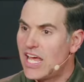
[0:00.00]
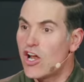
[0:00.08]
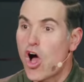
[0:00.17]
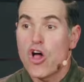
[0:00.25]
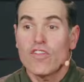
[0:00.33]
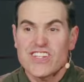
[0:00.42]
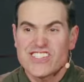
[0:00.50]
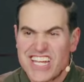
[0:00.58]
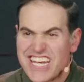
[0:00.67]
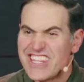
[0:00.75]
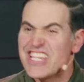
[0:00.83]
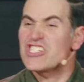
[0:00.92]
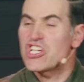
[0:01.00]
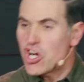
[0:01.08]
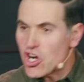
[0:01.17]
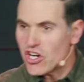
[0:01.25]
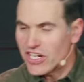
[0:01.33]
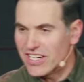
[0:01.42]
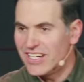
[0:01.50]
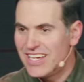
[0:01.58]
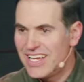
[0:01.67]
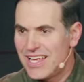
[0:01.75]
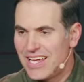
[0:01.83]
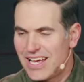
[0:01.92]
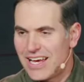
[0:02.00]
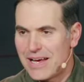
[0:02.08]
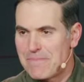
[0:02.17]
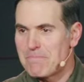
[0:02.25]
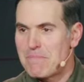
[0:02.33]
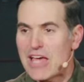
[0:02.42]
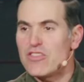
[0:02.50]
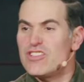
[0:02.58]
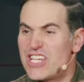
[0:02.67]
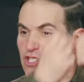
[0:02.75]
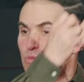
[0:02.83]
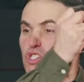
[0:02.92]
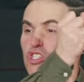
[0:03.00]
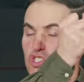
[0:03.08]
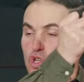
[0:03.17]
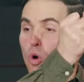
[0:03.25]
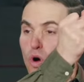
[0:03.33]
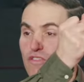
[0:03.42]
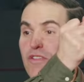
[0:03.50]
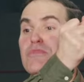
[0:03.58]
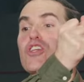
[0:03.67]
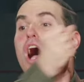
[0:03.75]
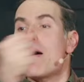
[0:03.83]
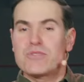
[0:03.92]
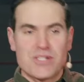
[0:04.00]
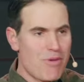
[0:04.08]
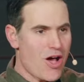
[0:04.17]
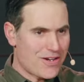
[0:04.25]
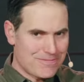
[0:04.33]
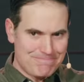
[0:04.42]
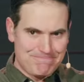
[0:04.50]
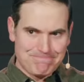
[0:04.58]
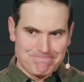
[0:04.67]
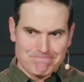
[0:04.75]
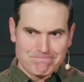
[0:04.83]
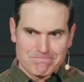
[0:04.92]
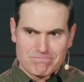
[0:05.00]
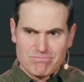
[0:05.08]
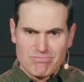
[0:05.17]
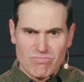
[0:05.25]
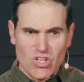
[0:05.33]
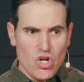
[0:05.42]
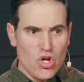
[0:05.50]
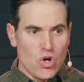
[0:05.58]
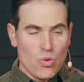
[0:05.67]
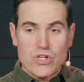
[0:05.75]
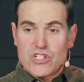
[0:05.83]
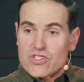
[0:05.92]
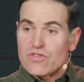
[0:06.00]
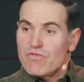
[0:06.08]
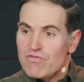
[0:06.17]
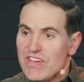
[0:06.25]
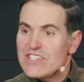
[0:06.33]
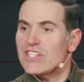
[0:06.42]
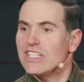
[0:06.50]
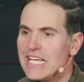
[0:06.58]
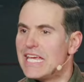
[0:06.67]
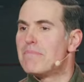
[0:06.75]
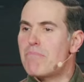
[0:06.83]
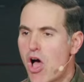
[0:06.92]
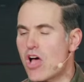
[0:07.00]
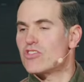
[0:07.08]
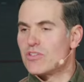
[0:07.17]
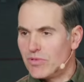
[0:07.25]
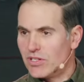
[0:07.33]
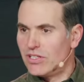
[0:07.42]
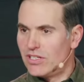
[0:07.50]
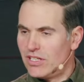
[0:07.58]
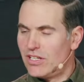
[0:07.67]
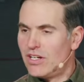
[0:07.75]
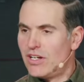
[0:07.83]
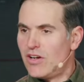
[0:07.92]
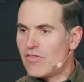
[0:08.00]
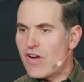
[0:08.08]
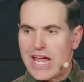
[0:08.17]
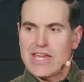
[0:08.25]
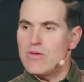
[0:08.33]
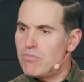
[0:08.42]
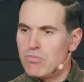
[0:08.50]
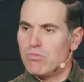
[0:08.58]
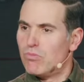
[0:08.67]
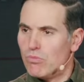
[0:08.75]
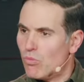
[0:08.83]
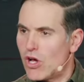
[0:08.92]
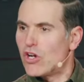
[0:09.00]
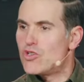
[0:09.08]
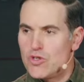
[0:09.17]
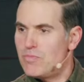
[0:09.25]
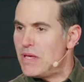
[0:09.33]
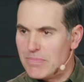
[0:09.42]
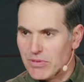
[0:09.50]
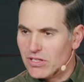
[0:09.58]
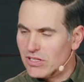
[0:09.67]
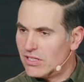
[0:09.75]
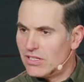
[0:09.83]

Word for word: And all of a sudden, this curtain, um, Matthew says it was torn from top to bottom, which is physically impossible for any one or two people.